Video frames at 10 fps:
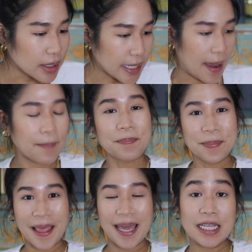Yeah,
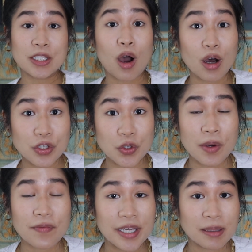and it's also
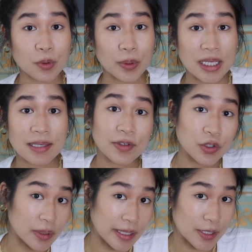available
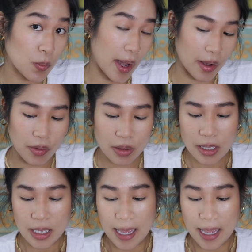individually as well.